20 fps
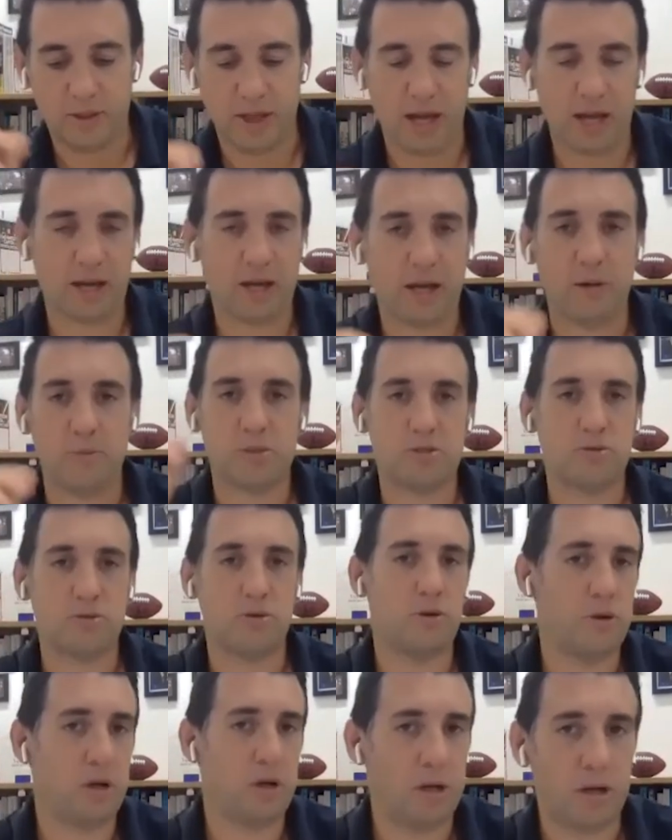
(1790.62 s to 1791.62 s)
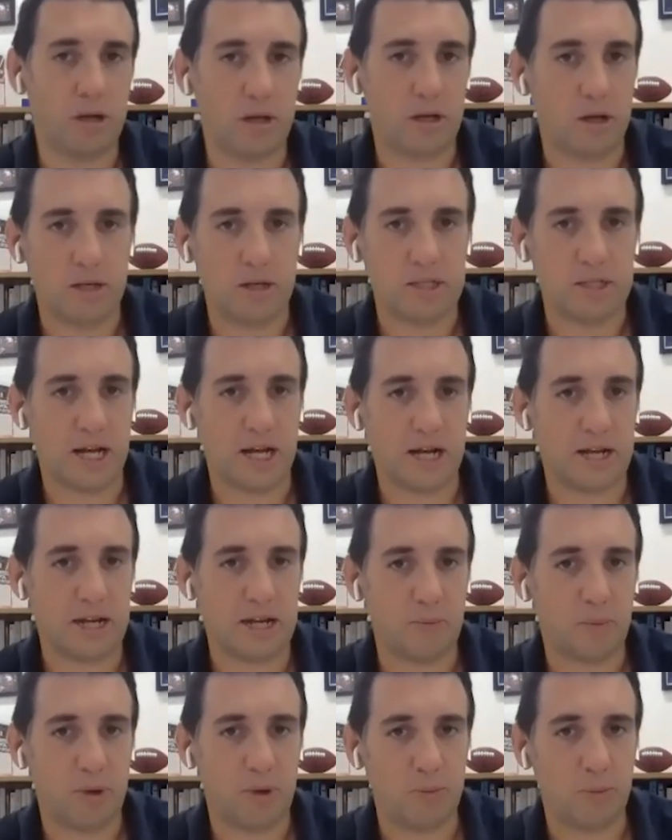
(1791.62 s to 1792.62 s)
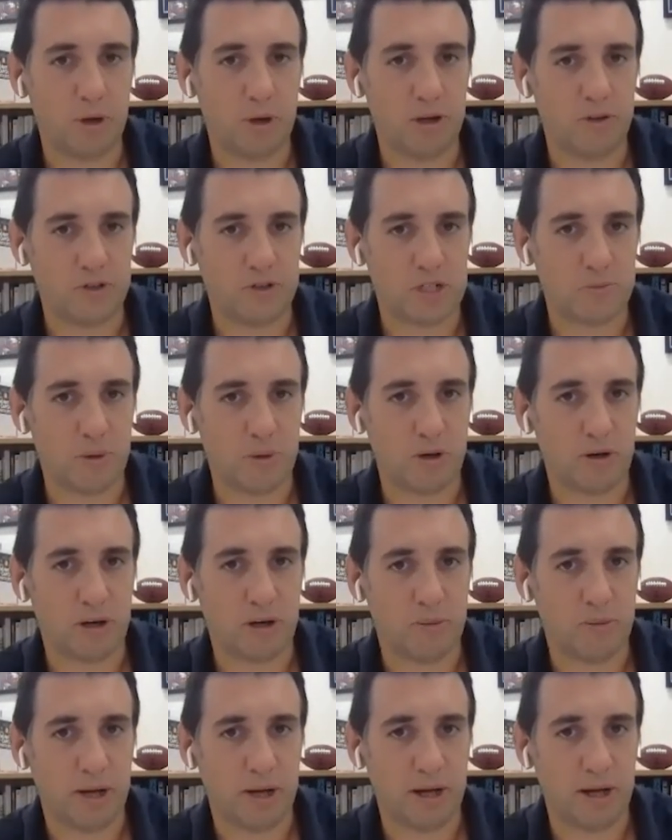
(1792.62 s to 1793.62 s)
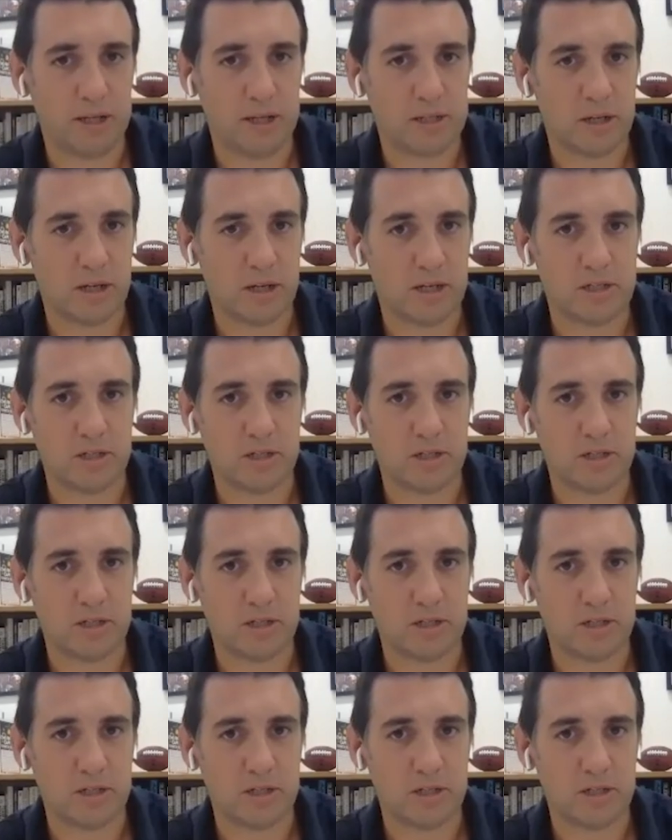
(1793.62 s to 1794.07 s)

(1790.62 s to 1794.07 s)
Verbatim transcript: that comes through, you know, exactly in, in what you've just spoken about, and is a,